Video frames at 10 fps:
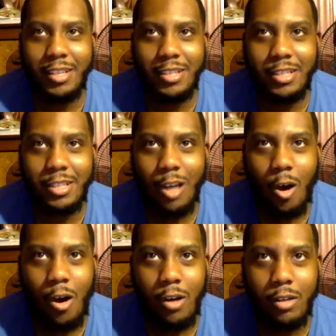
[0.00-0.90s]
just
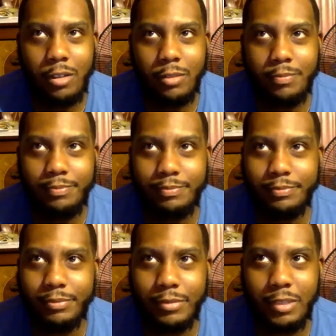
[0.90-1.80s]
hard to
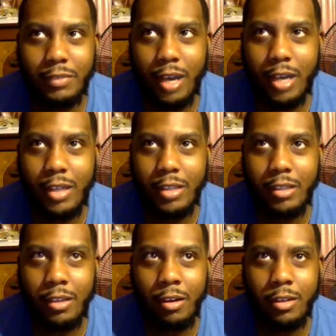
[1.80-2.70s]
find good
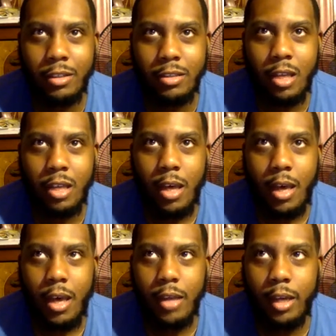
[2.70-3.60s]
artists.
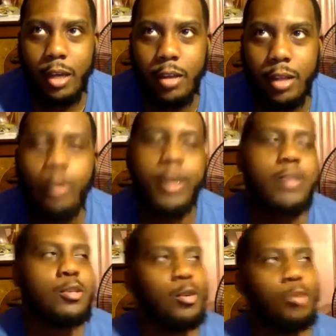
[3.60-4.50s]
And okay,
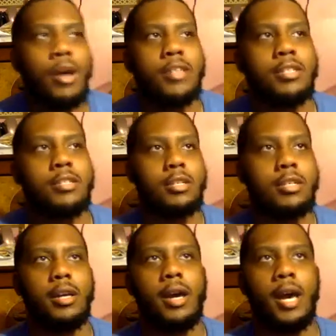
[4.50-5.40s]
so the Bryson
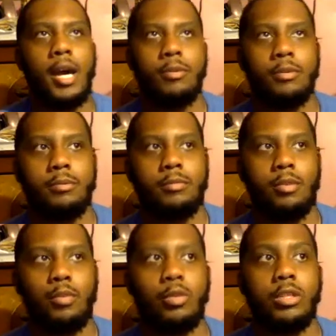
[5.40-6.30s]
Tiller album
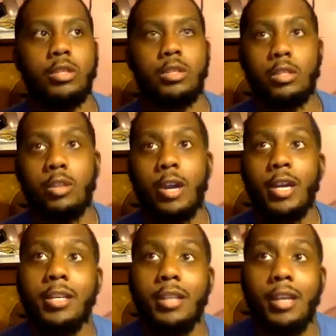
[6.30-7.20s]
was
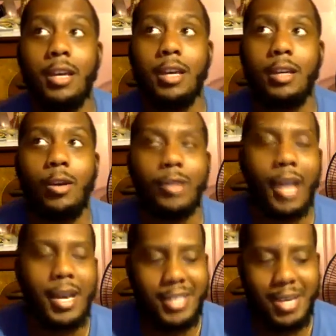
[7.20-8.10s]
straight. The only thing
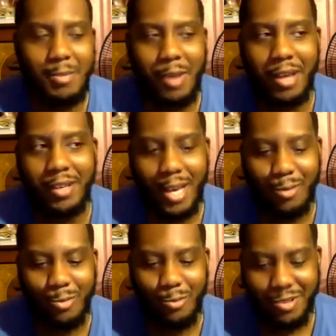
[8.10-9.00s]
I say about that
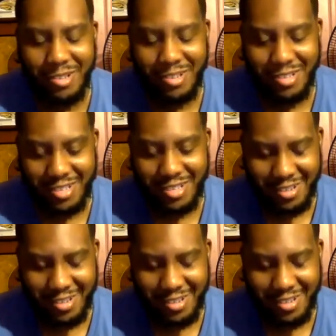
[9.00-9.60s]
one was